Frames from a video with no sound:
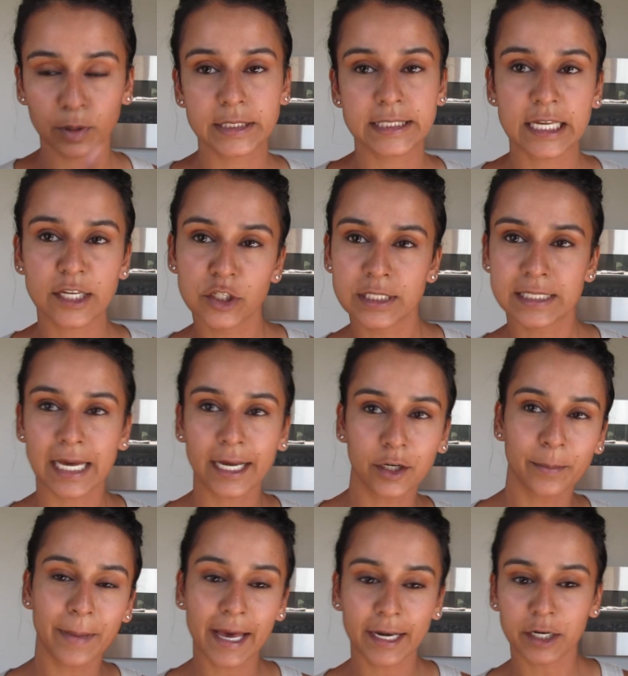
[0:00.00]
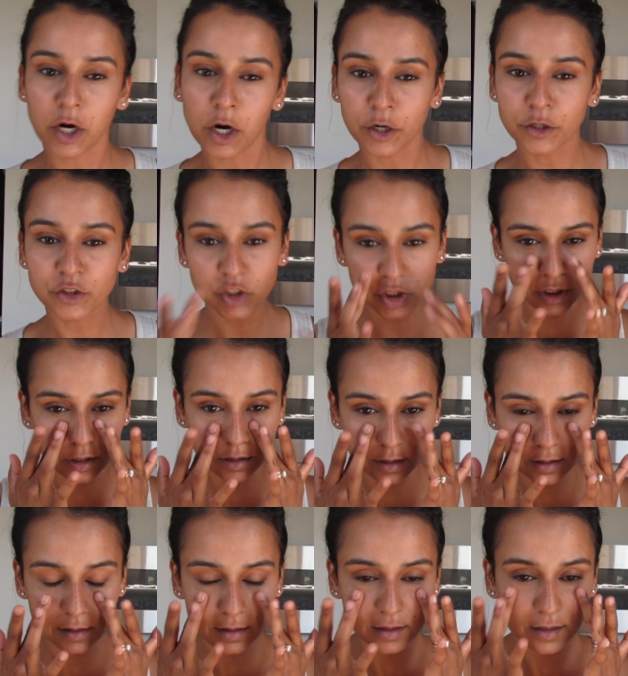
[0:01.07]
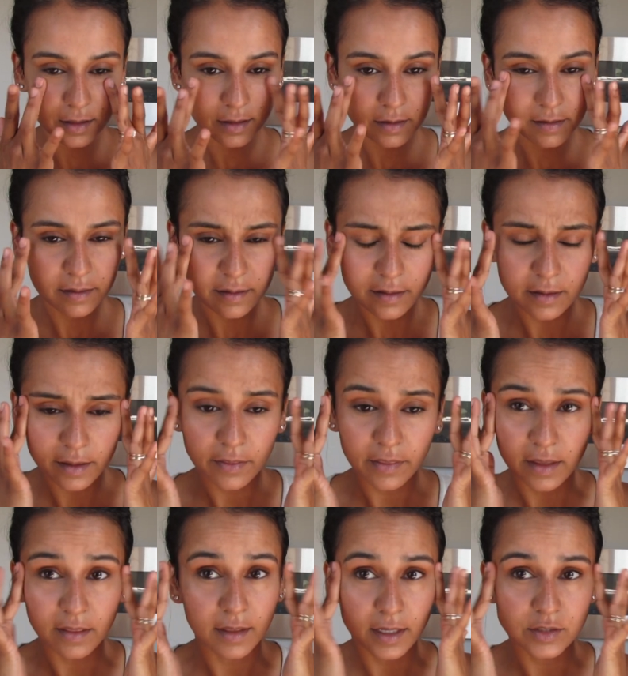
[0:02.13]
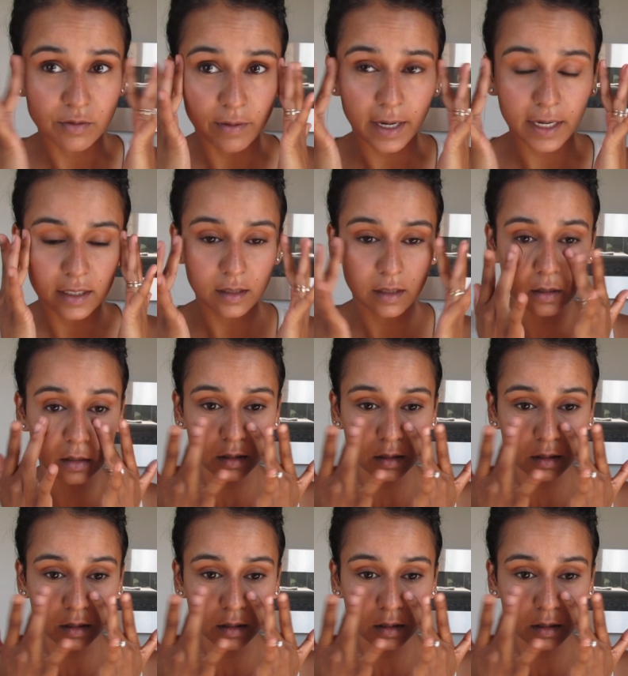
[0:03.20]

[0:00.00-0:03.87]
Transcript: Say zygomatic arch. I think that's right.